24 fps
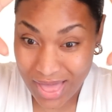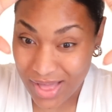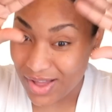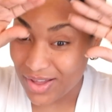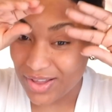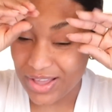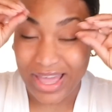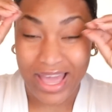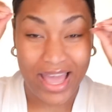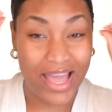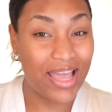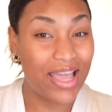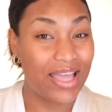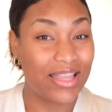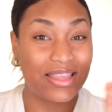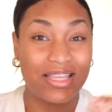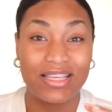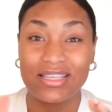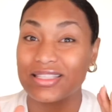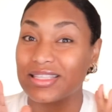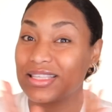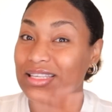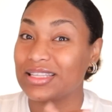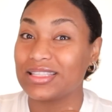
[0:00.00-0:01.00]
Okay, and
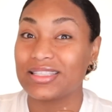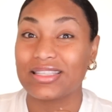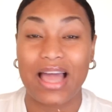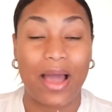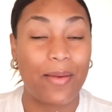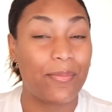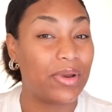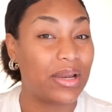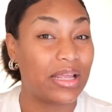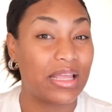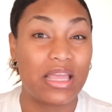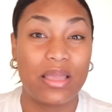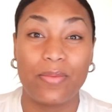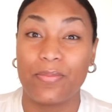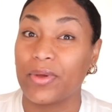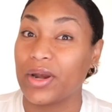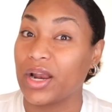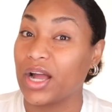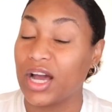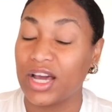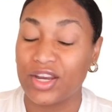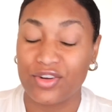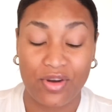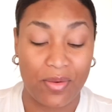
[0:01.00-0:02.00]
this is, I'm gonna keep it
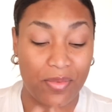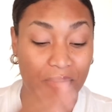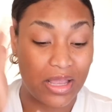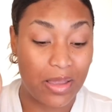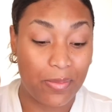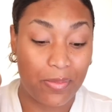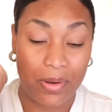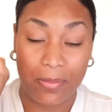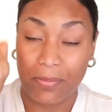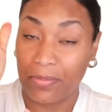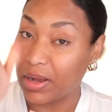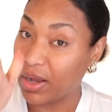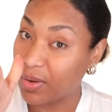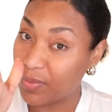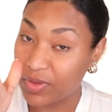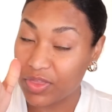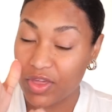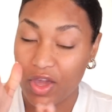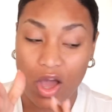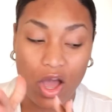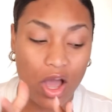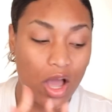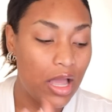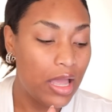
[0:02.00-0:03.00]
100, I'm gonna keep it a buck with
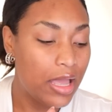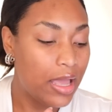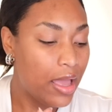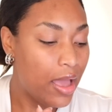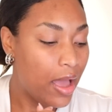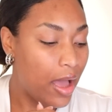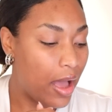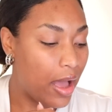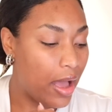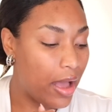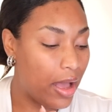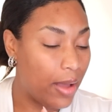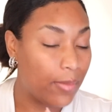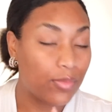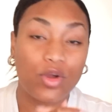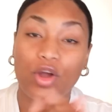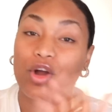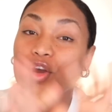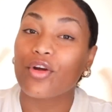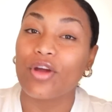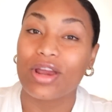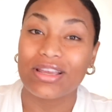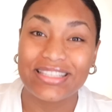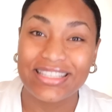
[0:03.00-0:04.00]
y'all.
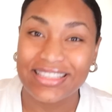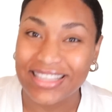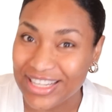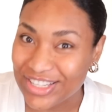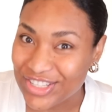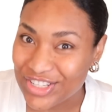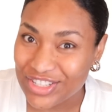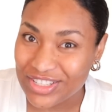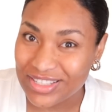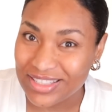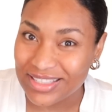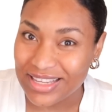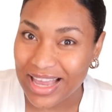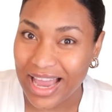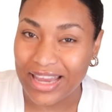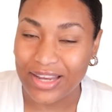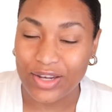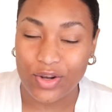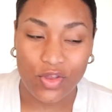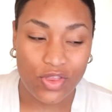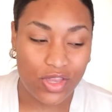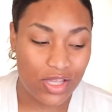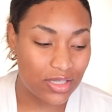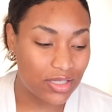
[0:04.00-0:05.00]
Congratulations. I
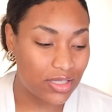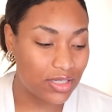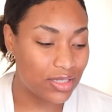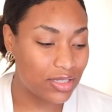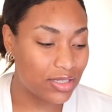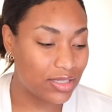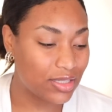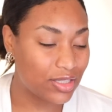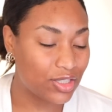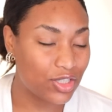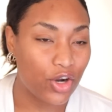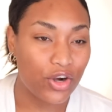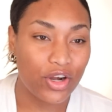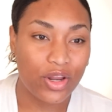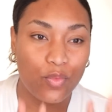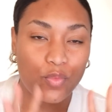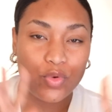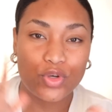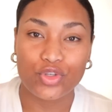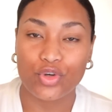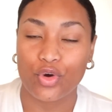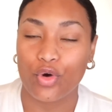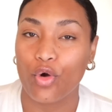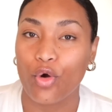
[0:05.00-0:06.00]
know this is starting
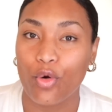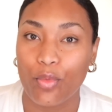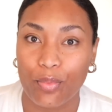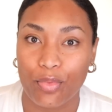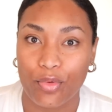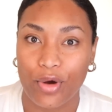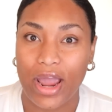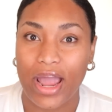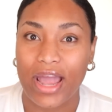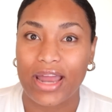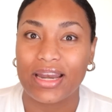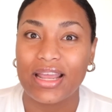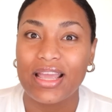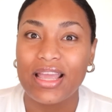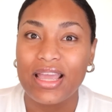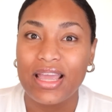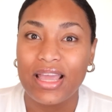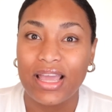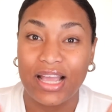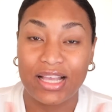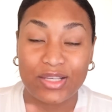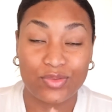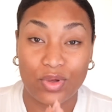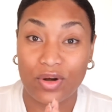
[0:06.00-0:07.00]
with your own brand
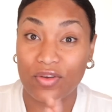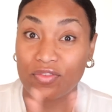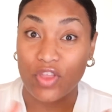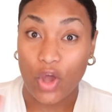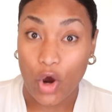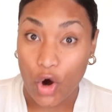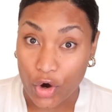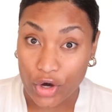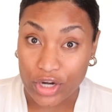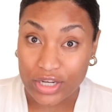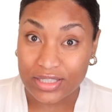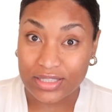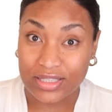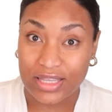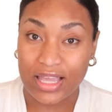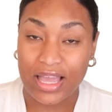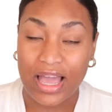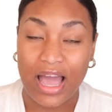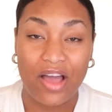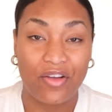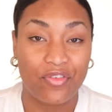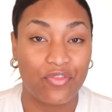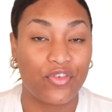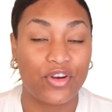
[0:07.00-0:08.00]
is one of the hardest things.
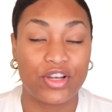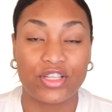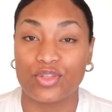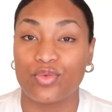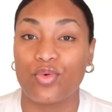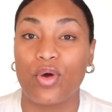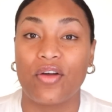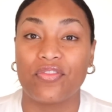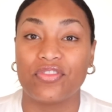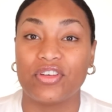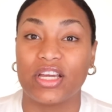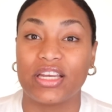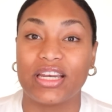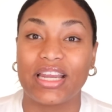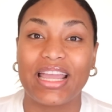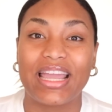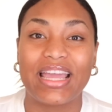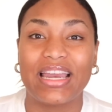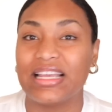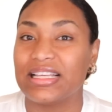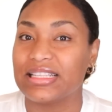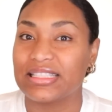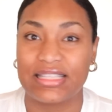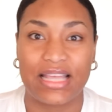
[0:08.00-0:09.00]
I have friends who have done it
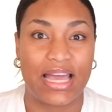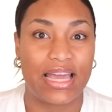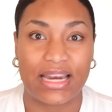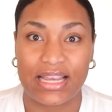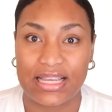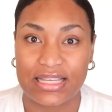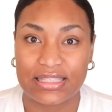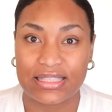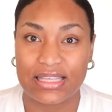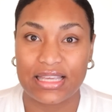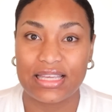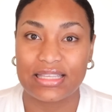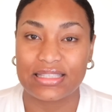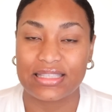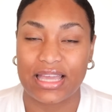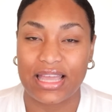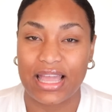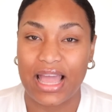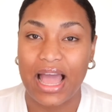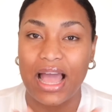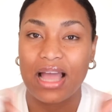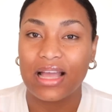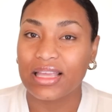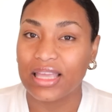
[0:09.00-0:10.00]
and it's not easy. It's like
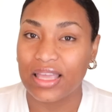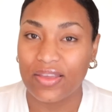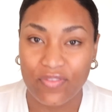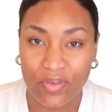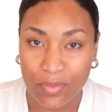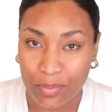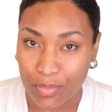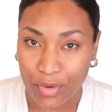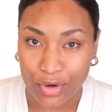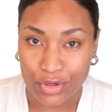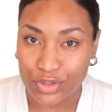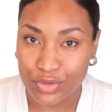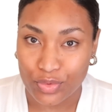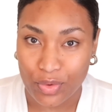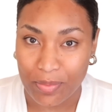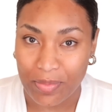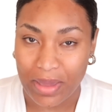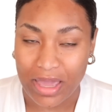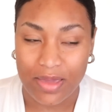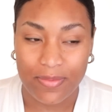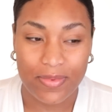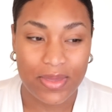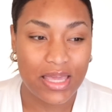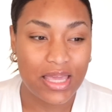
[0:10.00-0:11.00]
giving birth to a
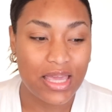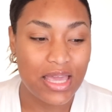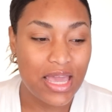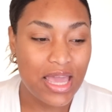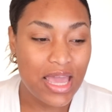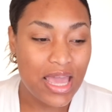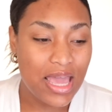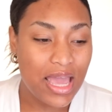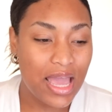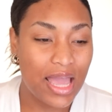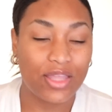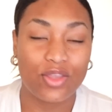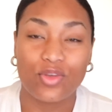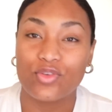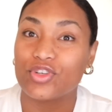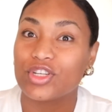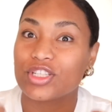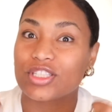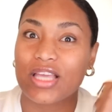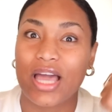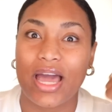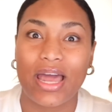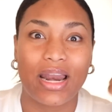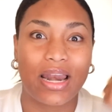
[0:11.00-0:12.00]
baby and you
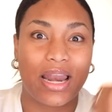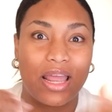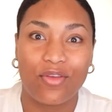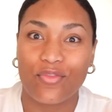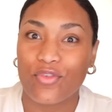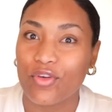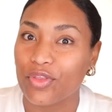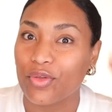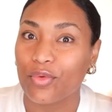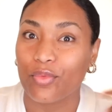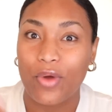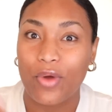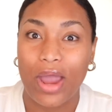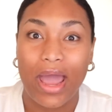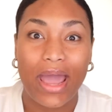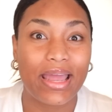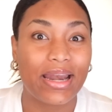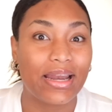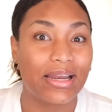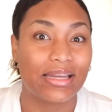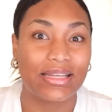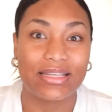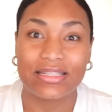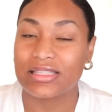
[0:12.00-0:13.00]
just kind of like for the ride
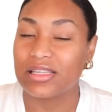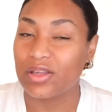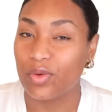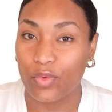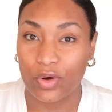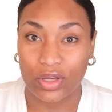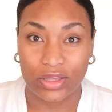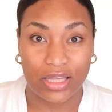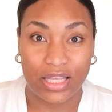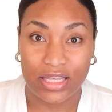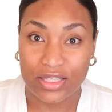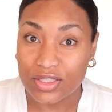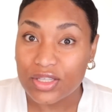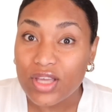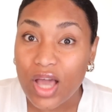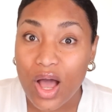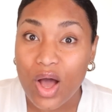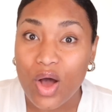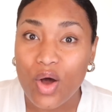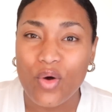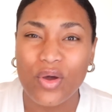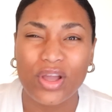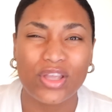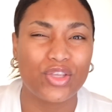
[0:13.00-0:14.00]
and let's see where things
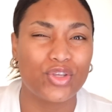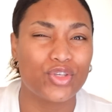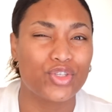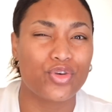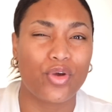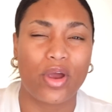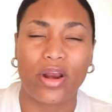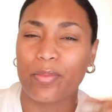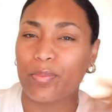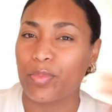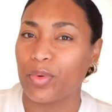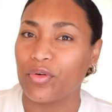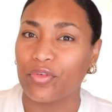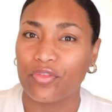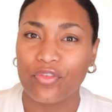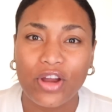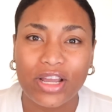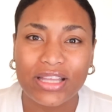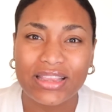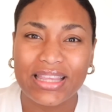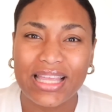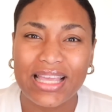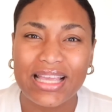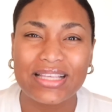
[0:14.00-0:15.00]
go, and you try to
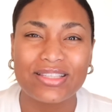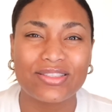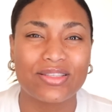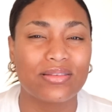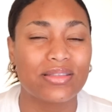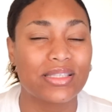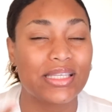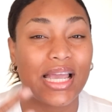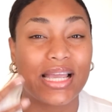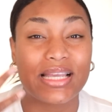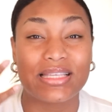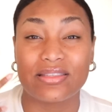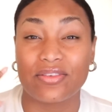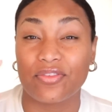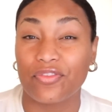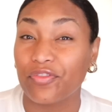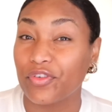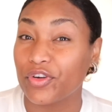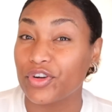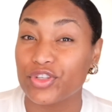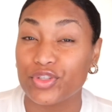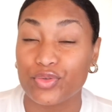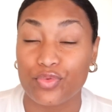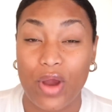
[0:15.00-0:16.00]
perfect things. Sometimes the
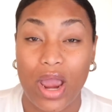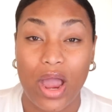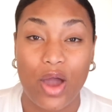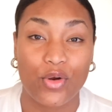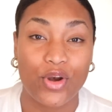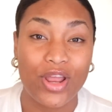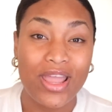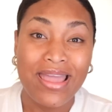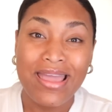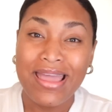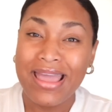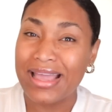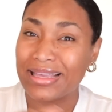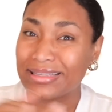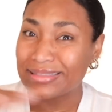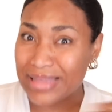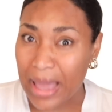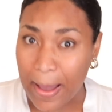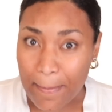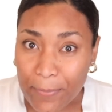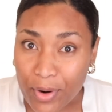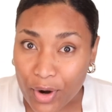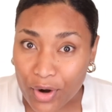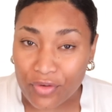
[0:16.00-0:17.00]
first round is
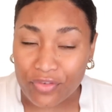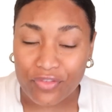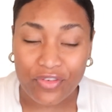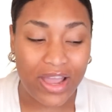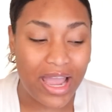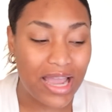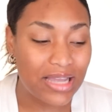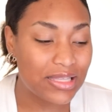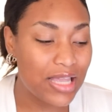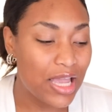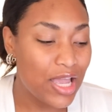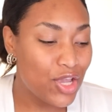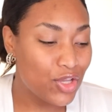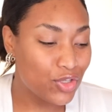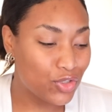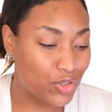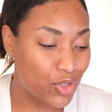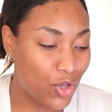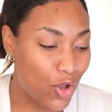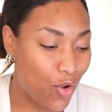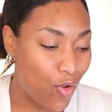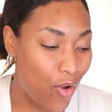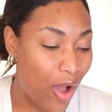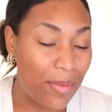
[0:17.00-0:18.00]
not perfect.
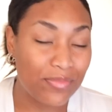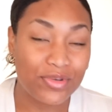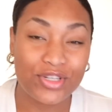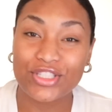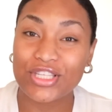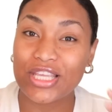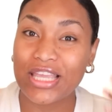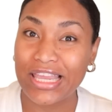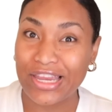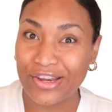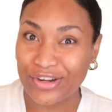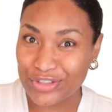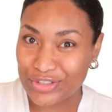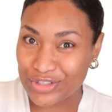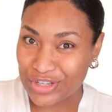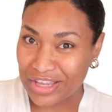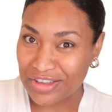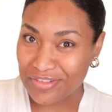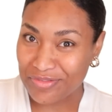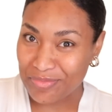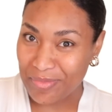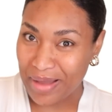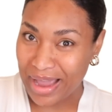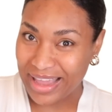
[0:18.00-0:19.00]
So I'm just here to
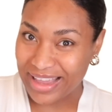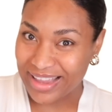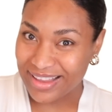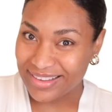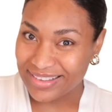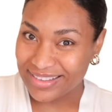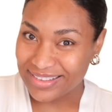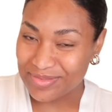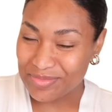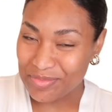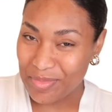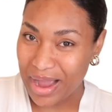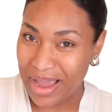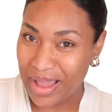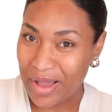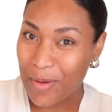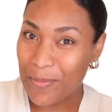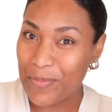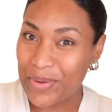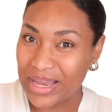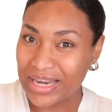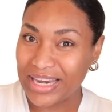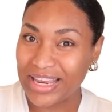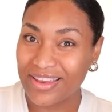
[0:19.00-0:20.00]
give my
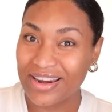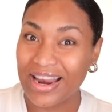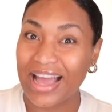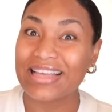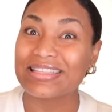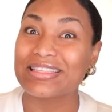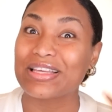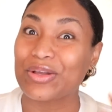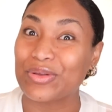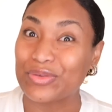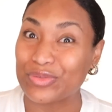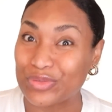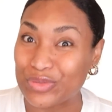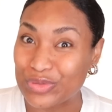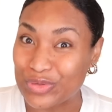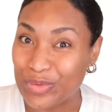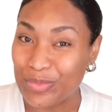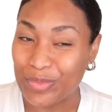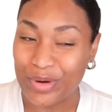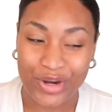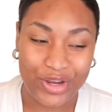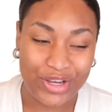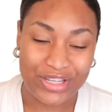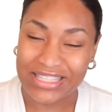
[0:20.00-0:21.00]
opinion as a
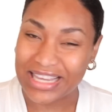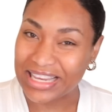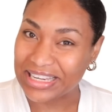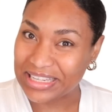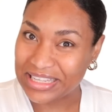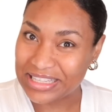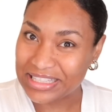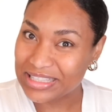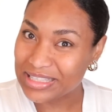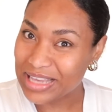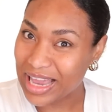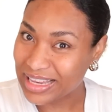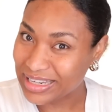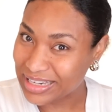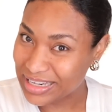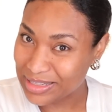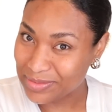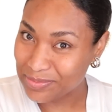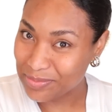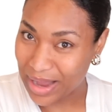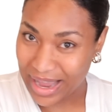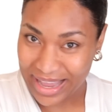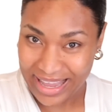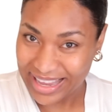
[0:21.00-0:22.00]
consumer, because I
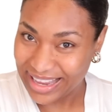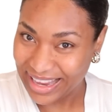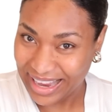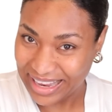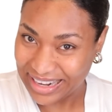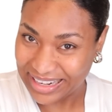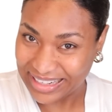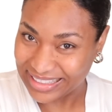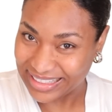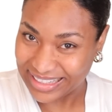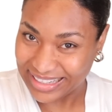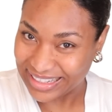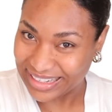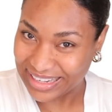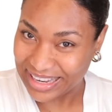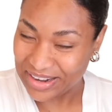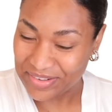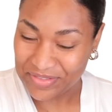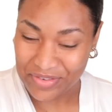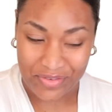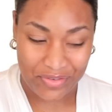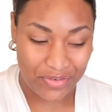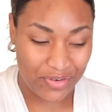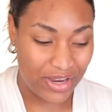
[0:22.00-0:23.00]
did buy it. I didn't get
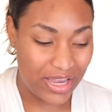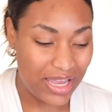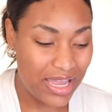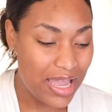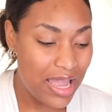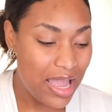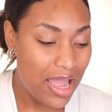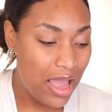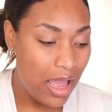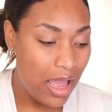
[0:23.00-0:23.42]
it for free.